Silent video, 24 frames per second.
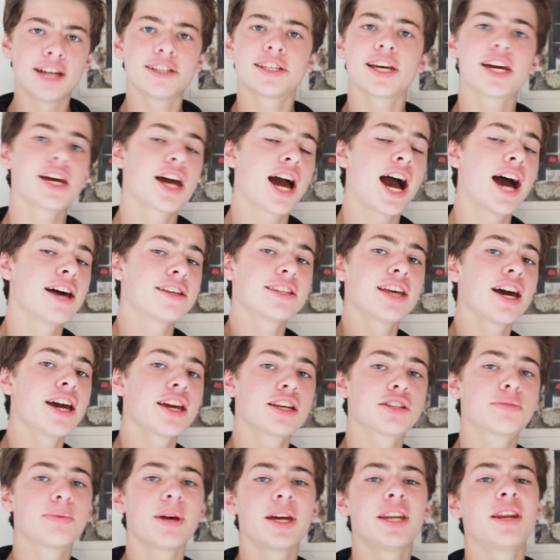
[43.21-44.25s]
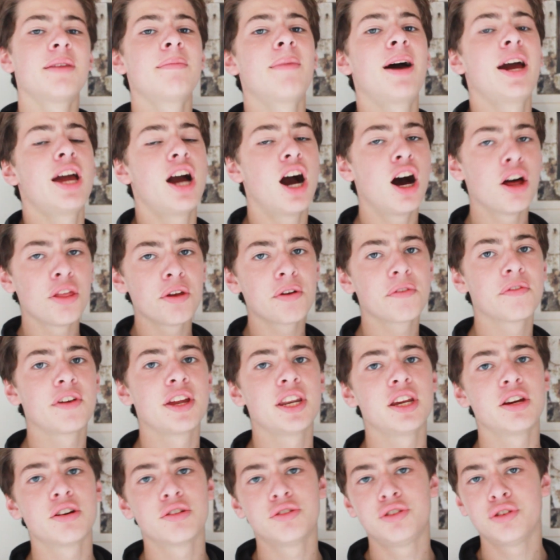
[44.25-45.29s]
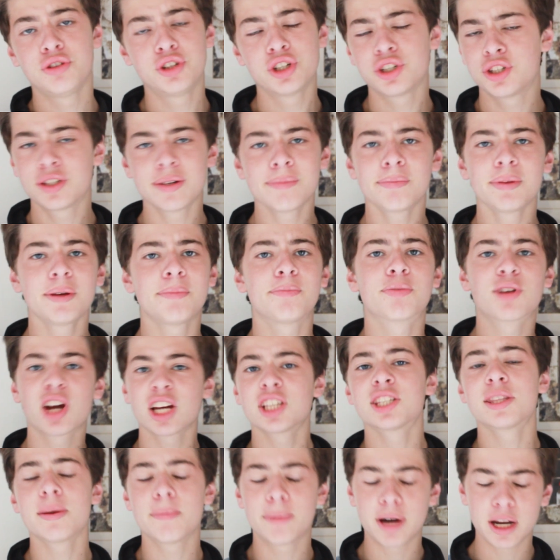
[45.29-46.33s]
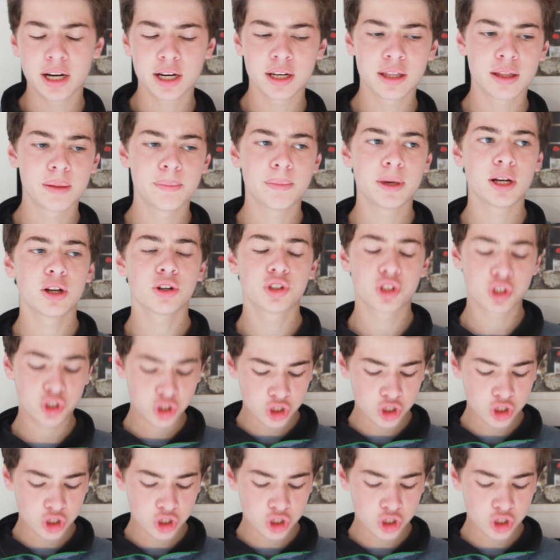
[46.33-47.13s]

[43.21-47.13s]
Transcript: As I explained in my other videos, you just simply press the button in the middle to